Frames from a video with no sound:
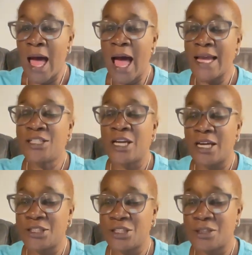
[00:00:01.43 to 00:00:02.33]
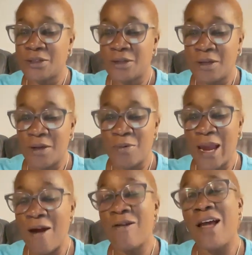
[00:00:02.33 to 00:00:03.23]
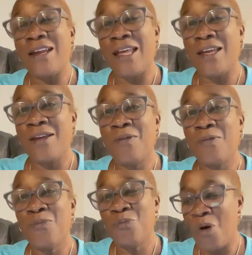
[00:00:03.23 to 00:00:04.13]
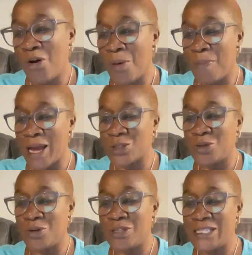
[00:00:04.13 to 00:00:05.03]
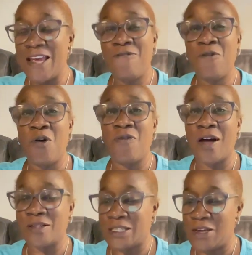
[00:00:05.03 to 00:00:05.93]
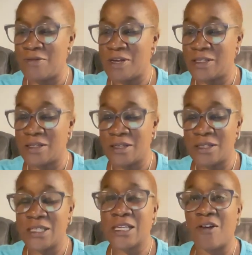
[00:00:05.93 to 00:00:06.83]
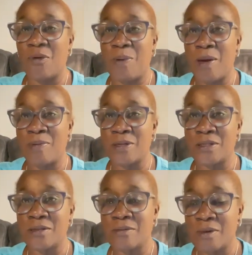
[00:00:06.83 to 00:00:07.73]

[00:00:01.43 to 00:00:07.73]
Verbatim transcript: Hi church, Caroline here. Welcome back to day four of our series, Discover Purpose.